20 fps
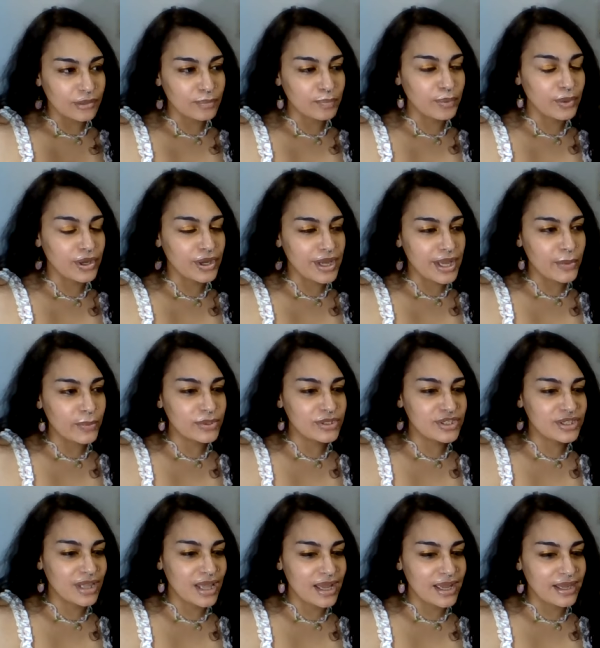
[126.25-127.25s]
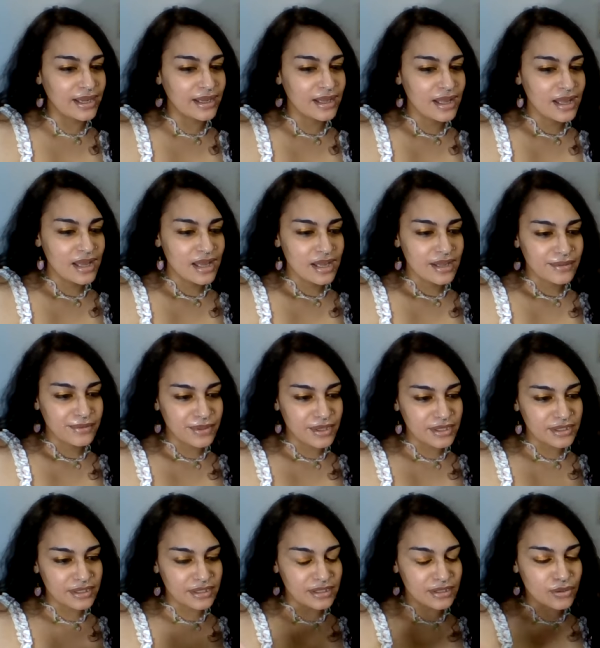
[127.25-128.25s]
But it was like
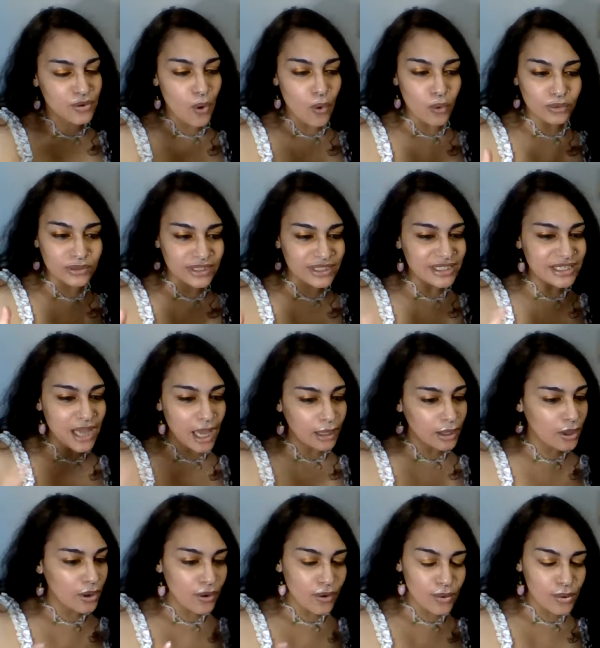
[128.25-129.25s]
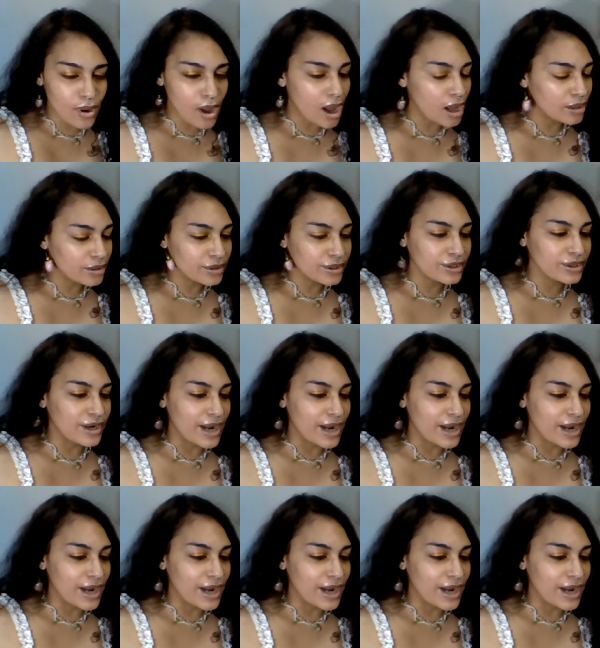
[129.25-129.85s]
this golden yellow color.